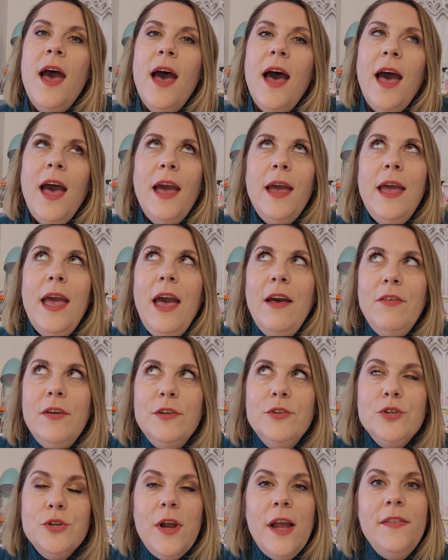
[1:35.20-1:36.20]
I
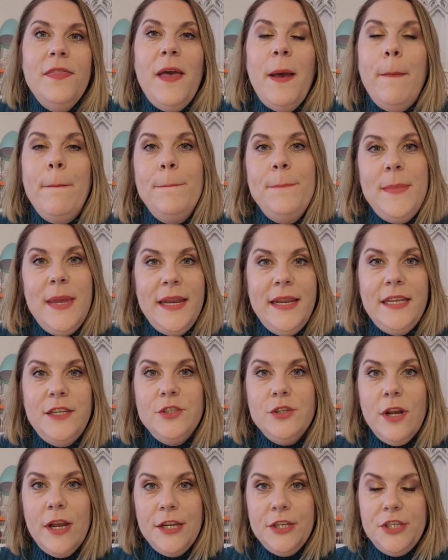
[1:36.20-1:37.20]
haven't tried that many
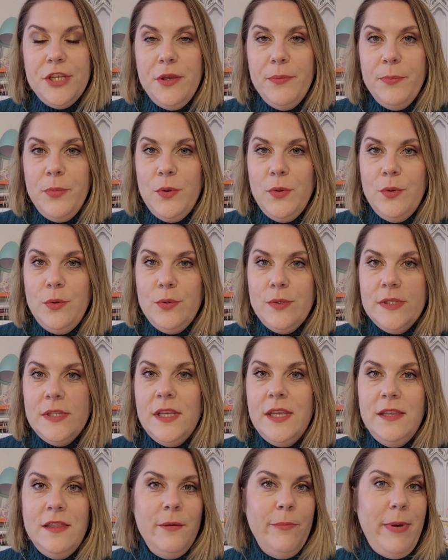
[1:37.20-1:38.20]
dry shampoos
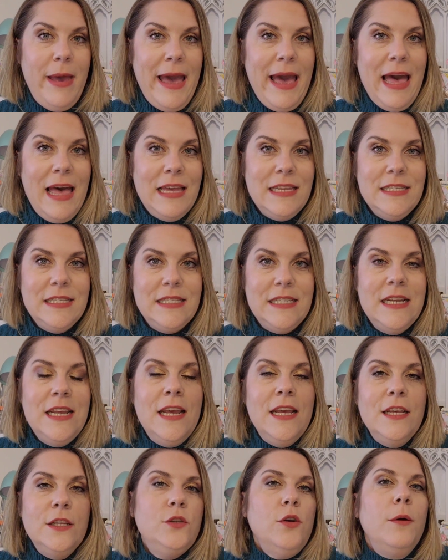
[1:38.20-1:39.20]
in the past,
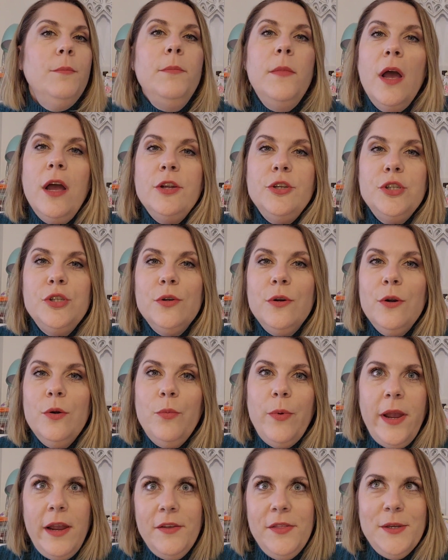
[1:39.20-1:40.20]
so I'm not sure
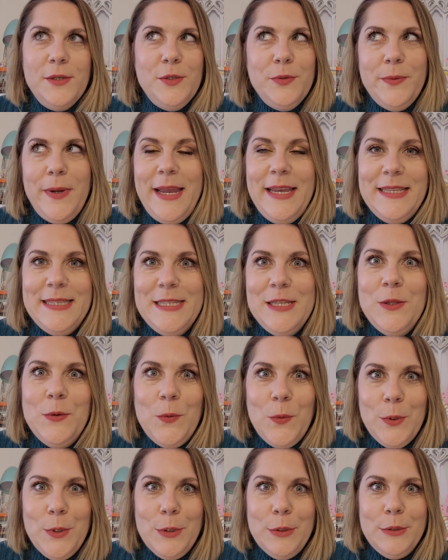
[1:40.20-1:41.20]
where this rates in the
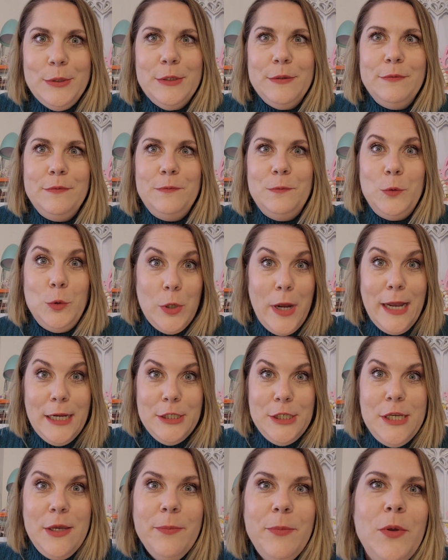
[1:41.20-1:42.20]
world of dry
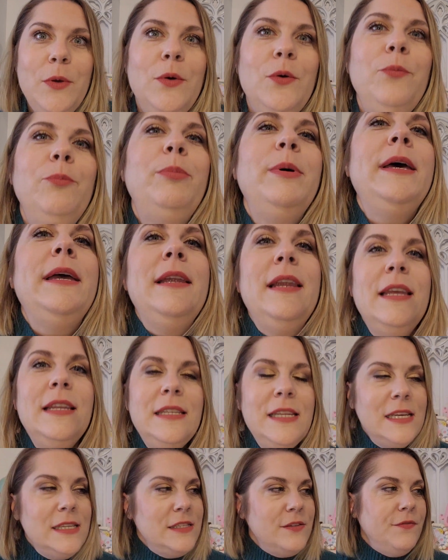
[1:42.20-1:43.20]
shampoo, but it
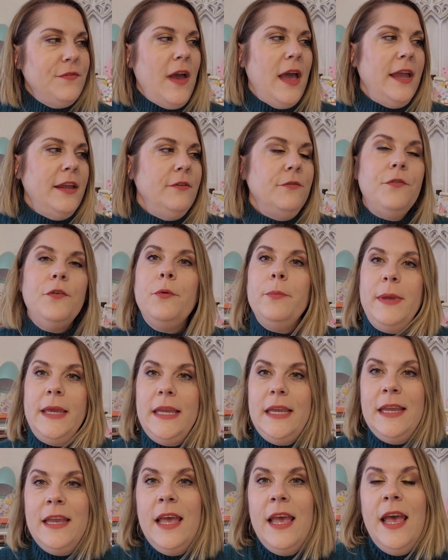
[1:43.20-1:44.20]
does fine for
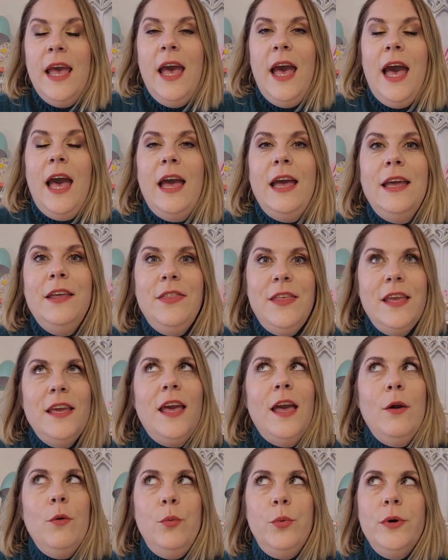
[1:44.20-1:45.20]
me. I think
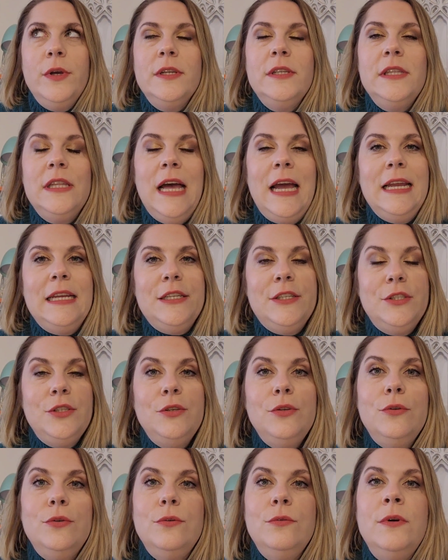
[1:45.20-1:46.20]
I would like
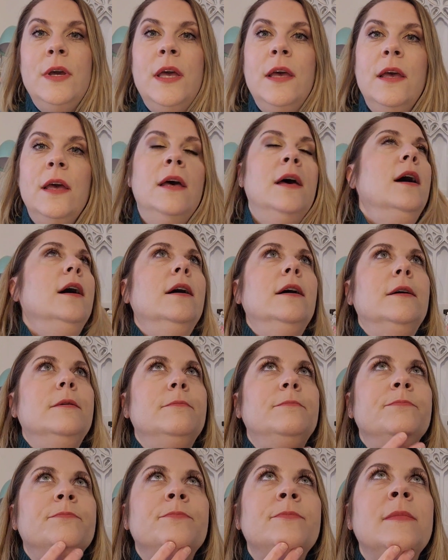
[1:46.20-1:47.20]
to,
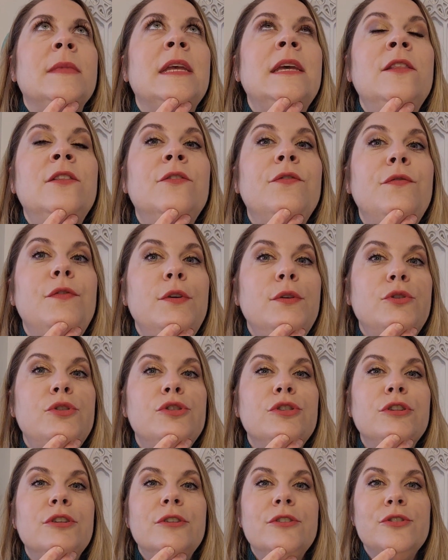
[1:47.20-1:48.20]
in the
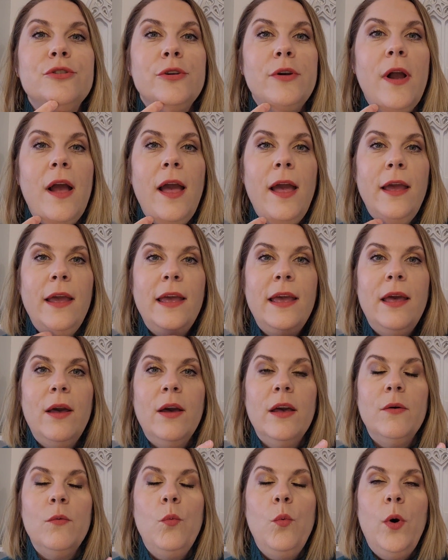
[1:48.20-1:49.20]
future, try
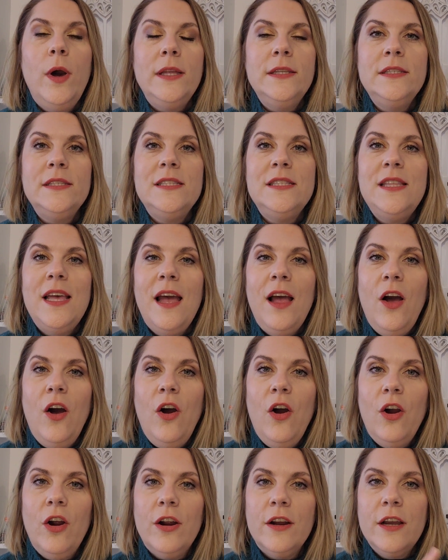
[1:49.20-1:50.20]
ones that
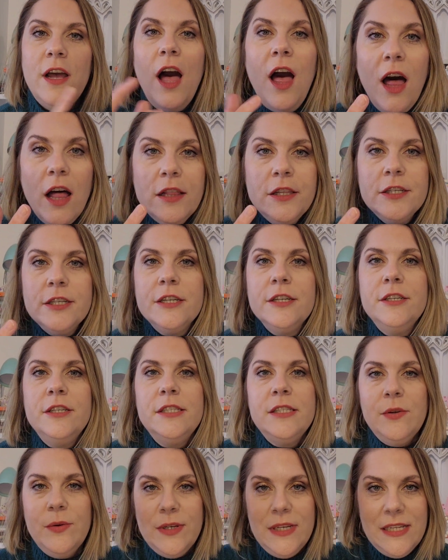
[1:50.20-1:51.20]
are colored
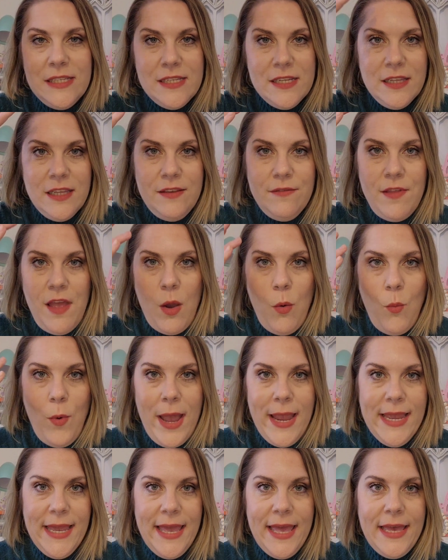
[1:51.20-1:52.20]
so it doesn't leave that
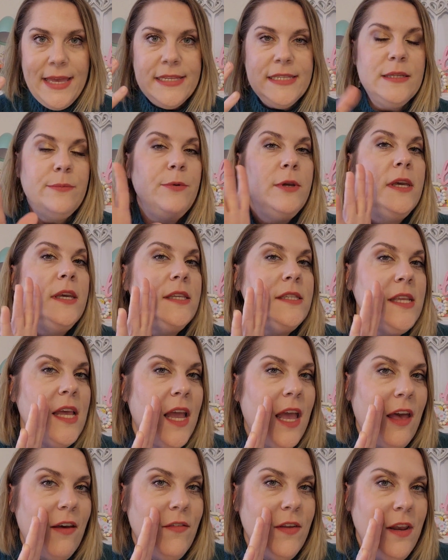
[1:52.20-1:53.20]
white cast, because I
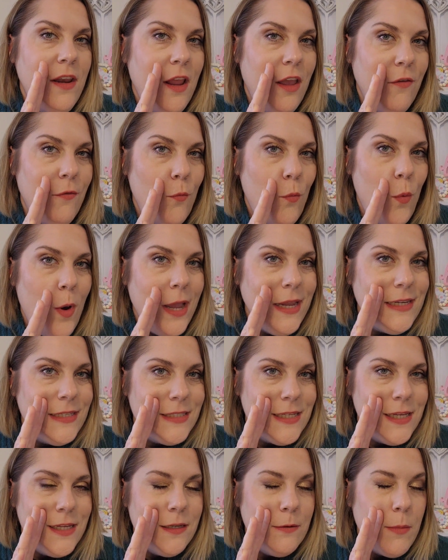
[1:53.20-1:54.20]
have enough
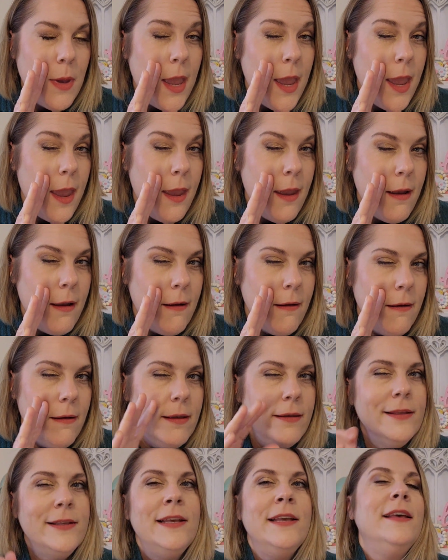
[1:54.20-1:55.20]
white in my hair.
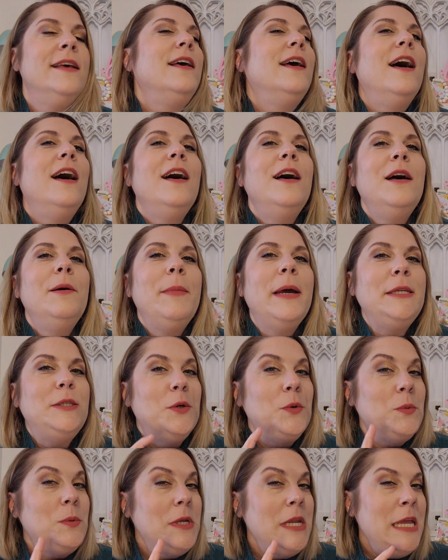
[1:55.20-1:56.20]
I
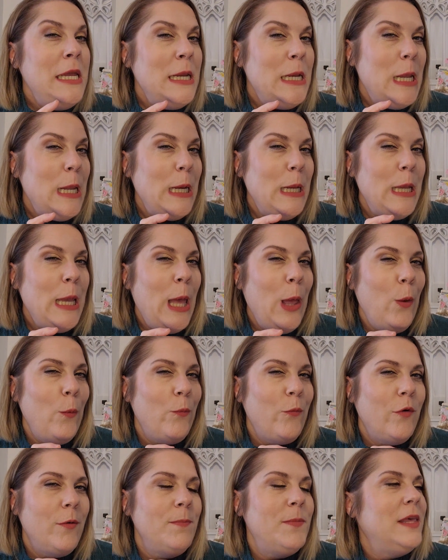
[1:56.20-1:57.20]
don't need any
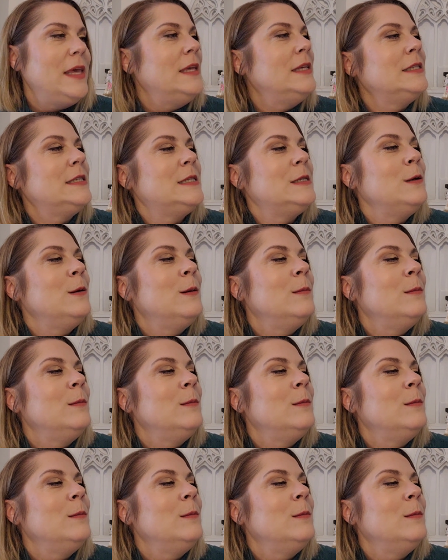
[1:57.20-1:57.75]
help from this.